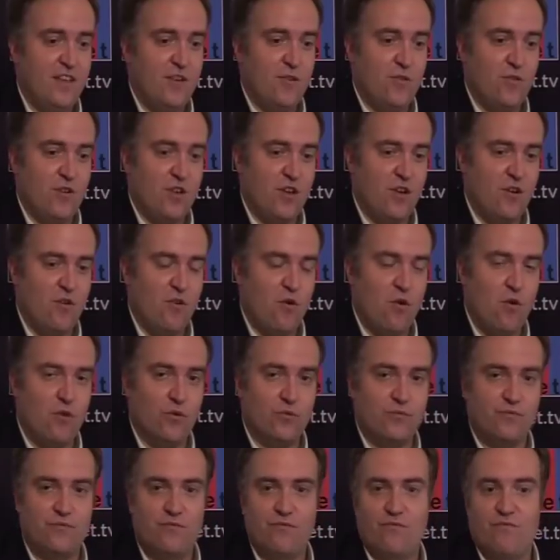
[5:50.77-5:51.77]
you know,
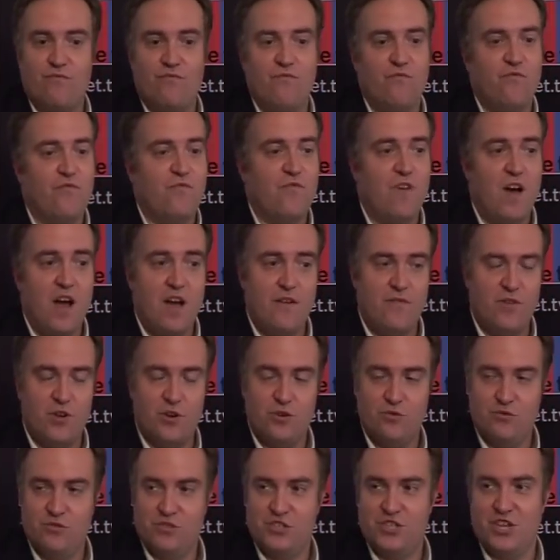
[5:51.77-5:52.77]
all
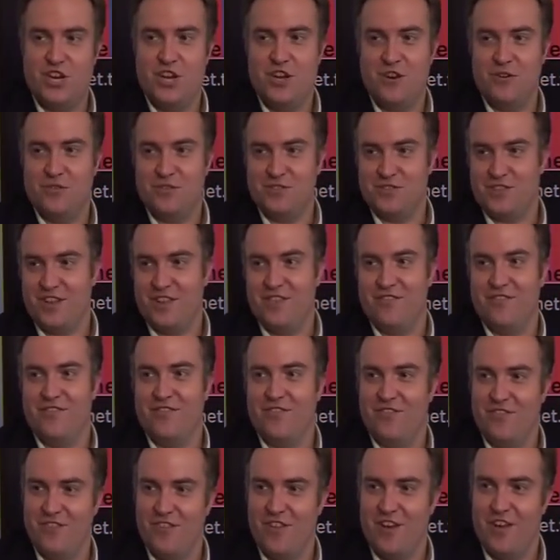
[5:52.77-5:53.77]
500 channels
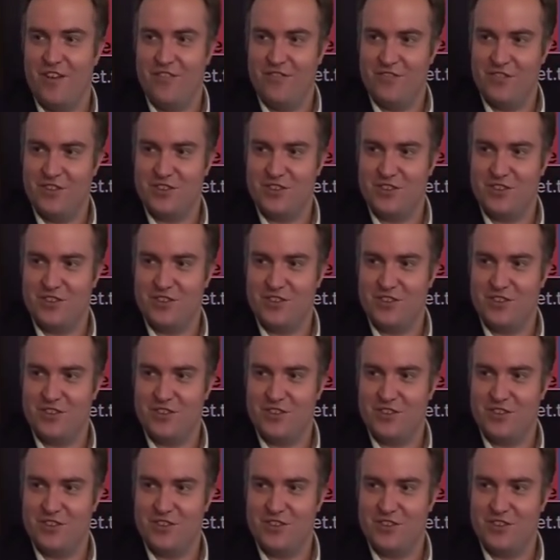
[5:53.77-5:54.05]
on